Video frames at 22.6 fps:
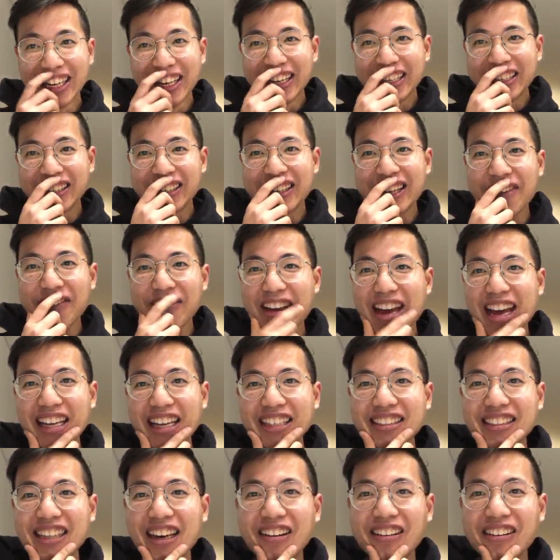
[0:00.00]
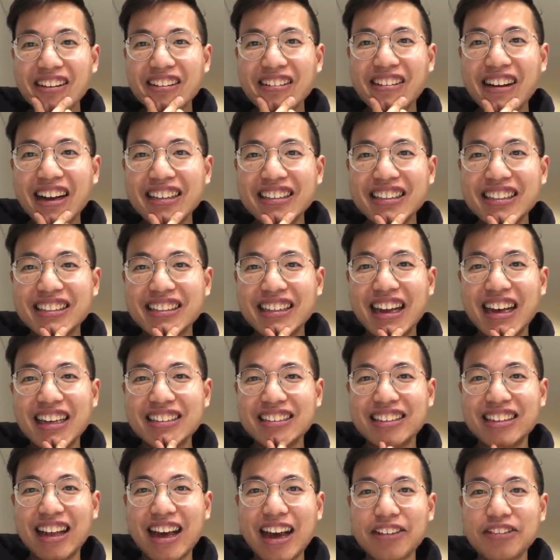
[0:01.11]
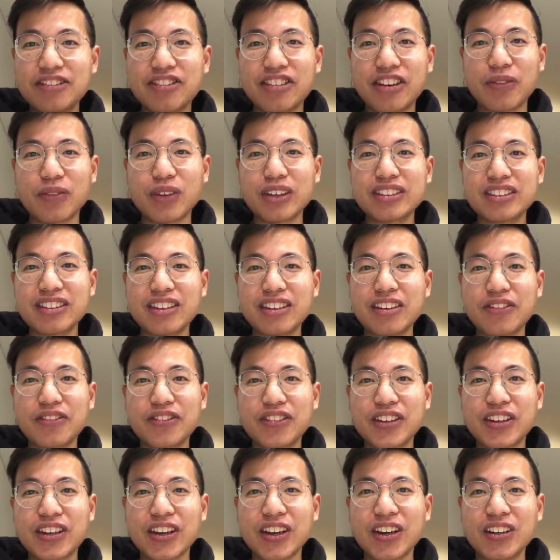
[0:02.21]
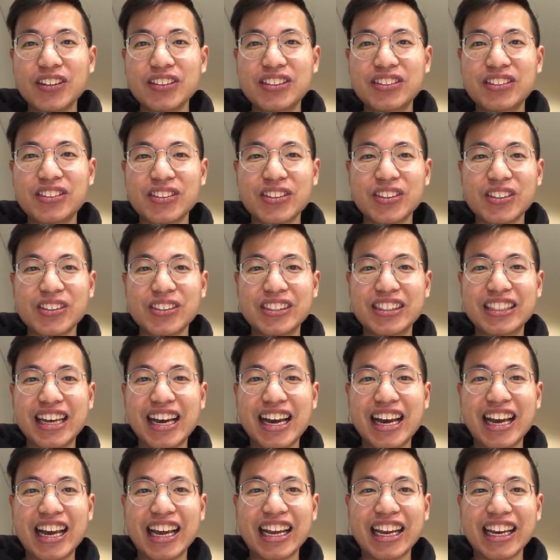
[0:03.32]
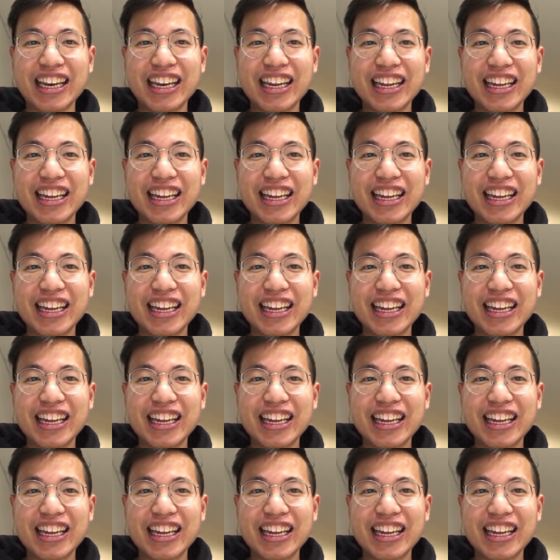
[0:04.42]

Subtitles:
you never answered our questions last live stream. What sort of girls do you date?